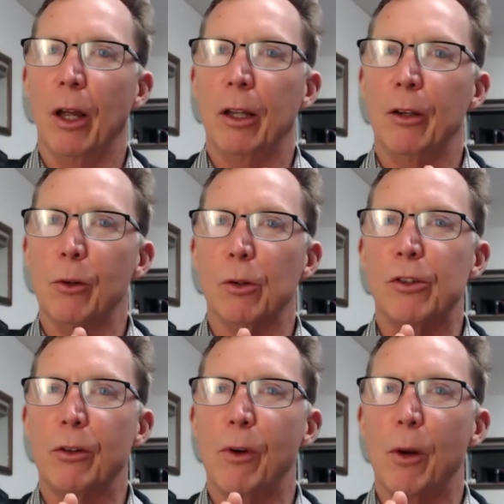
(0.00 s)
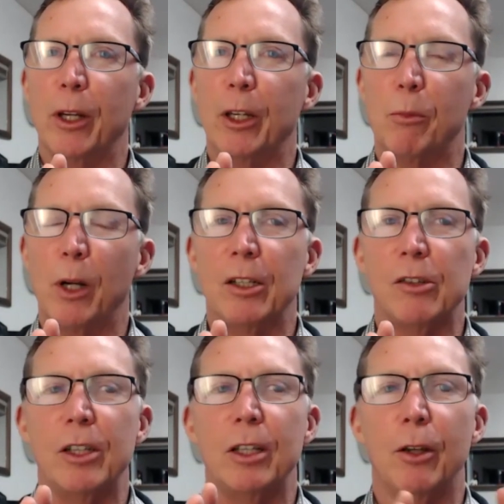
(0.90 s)
Nausea and vomiting in
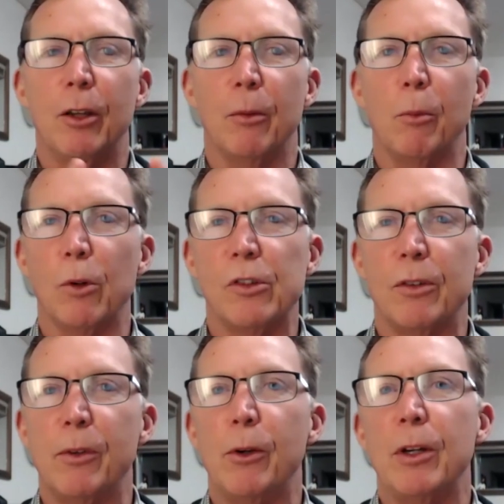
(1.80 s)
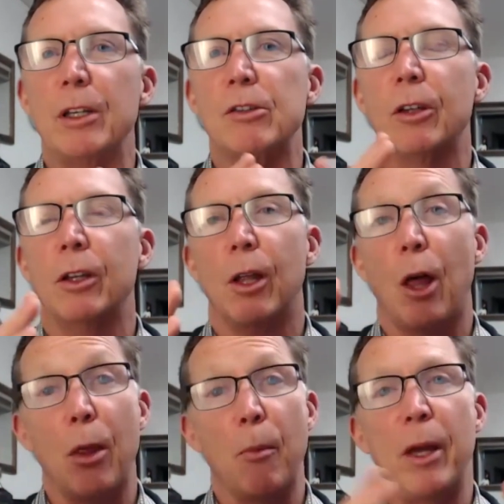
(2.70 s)
pregnancy, the more severe it is,
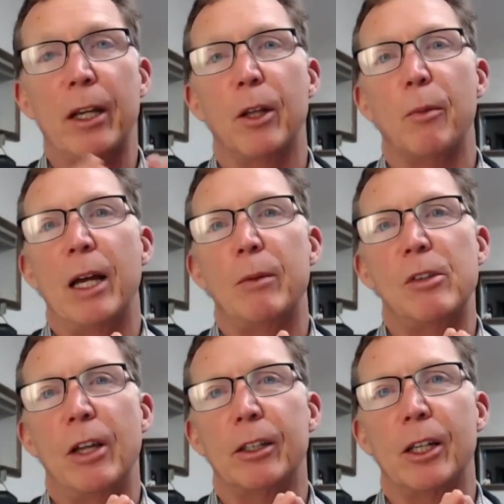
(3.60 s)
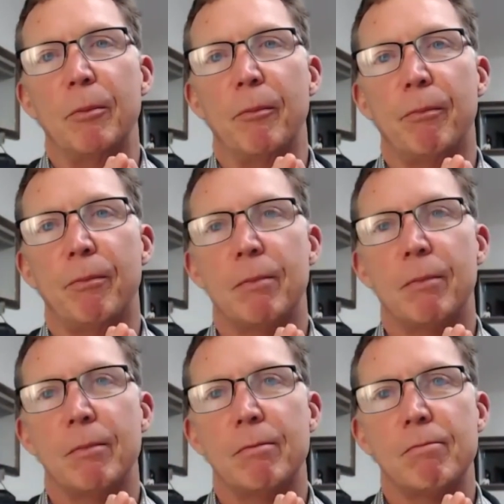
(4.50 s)
the better the baby's outcome.
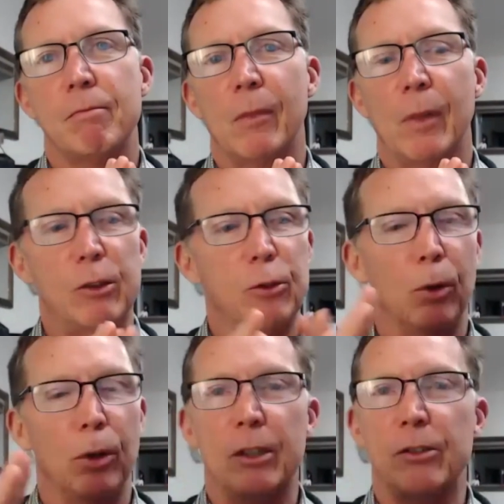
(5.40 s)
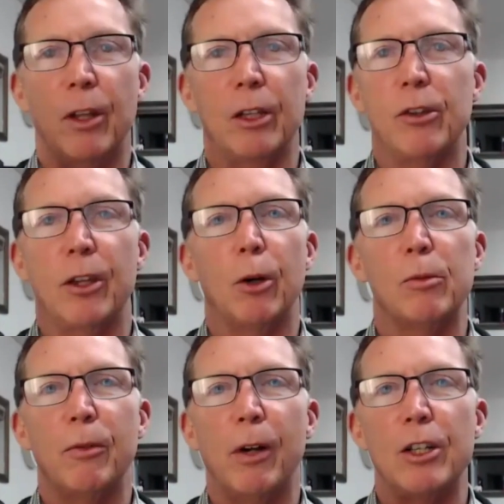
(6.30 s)
That's all. That's the
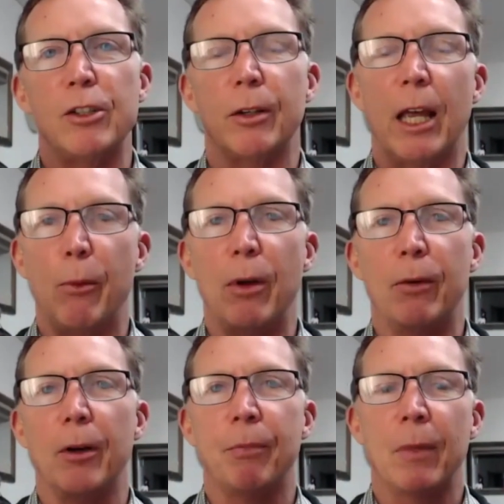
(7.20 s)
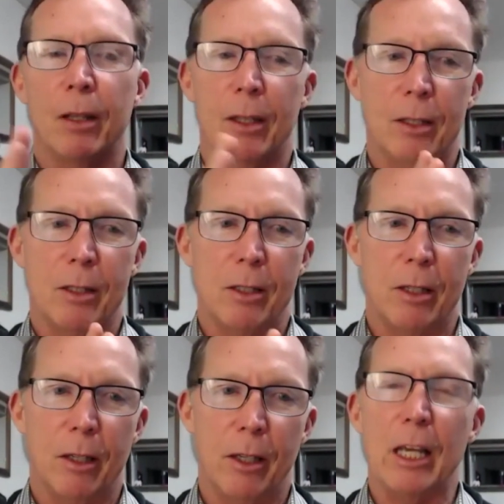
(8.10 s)
observation. However,
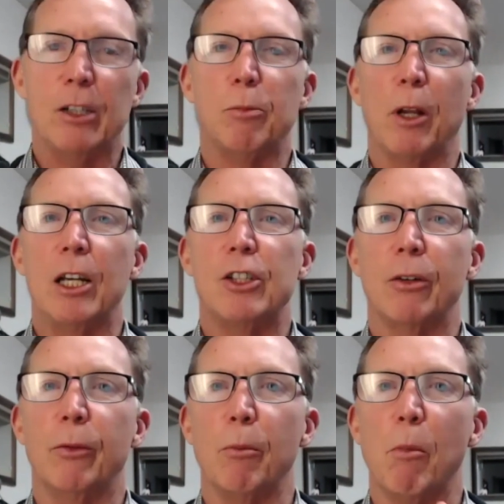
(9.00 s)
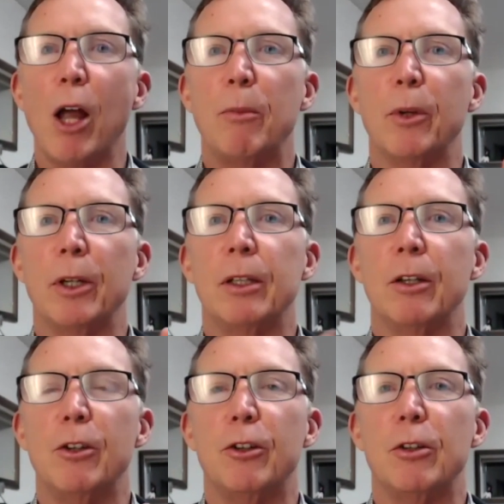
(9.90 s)
the explanation of it might be that
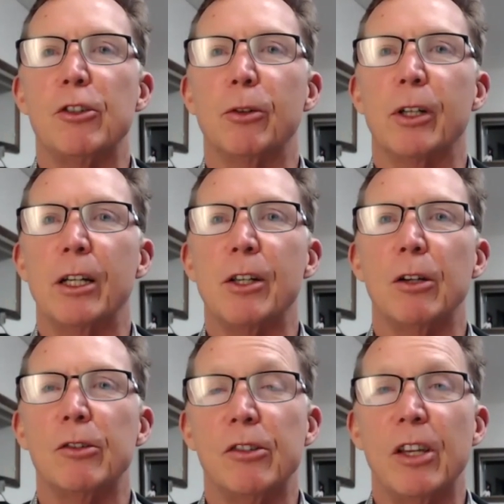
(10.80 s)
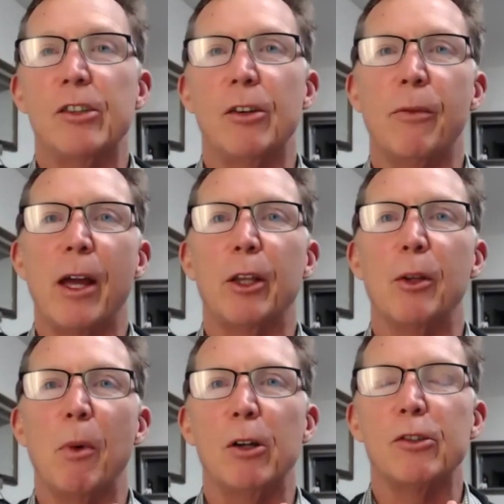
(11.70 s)
nutritional ketosis is in fact the
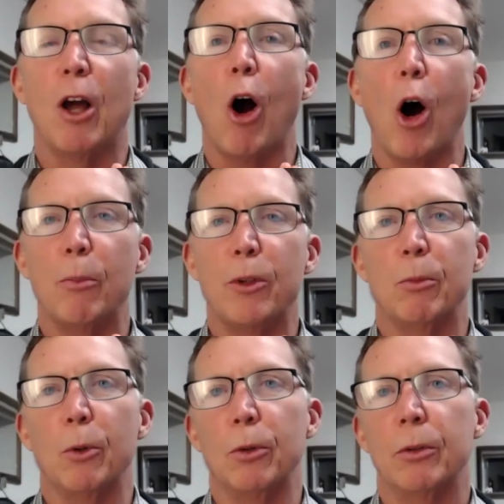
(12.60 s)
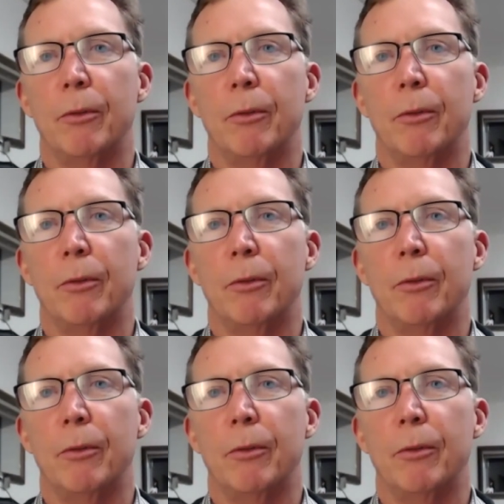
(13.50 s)
most optimal